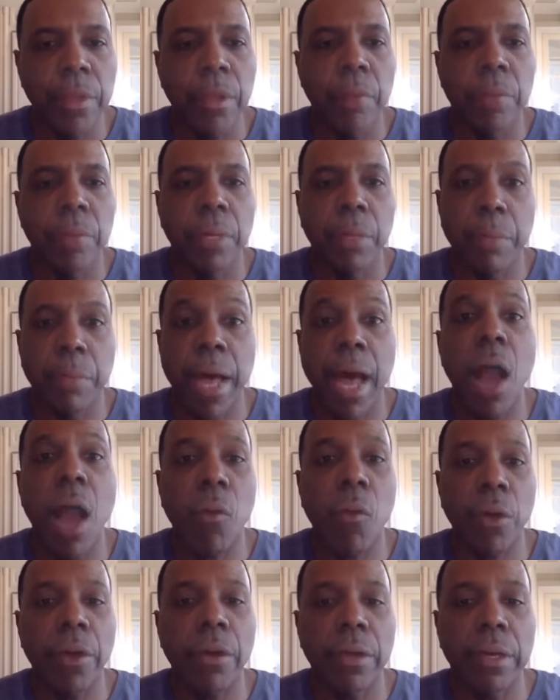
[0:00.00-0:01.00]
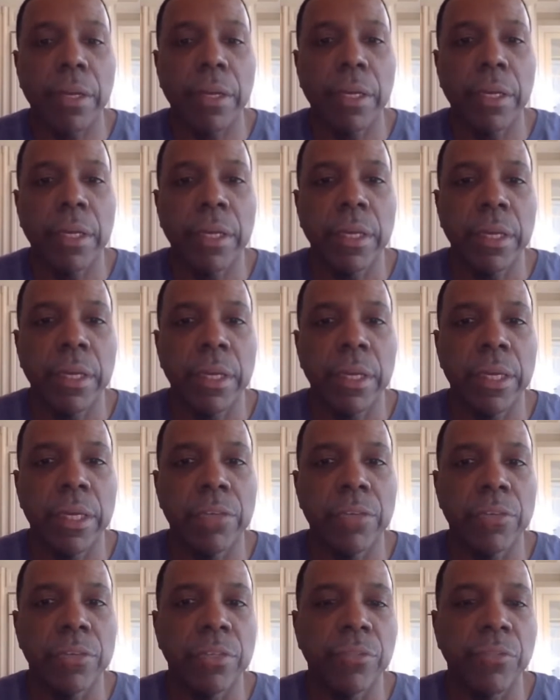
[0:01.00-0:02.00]
But a power
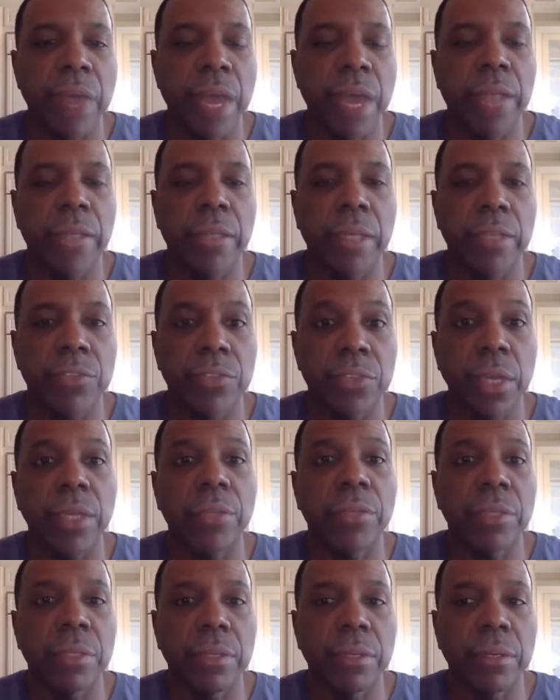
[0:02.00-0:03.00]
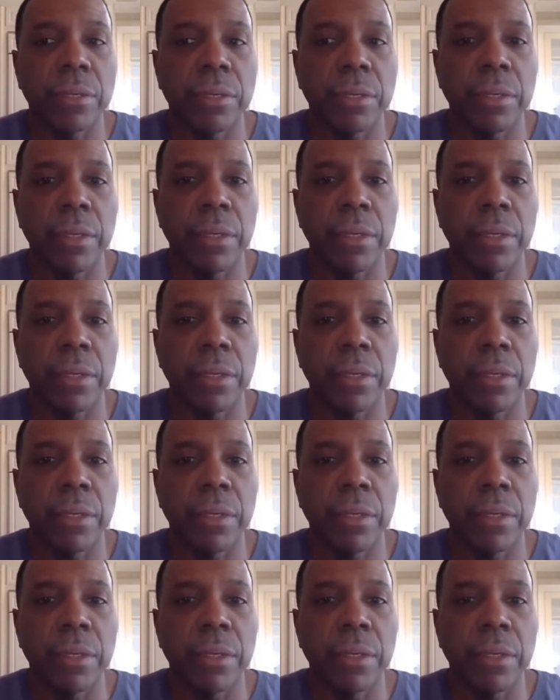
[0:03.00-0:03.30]
is the fact that Satan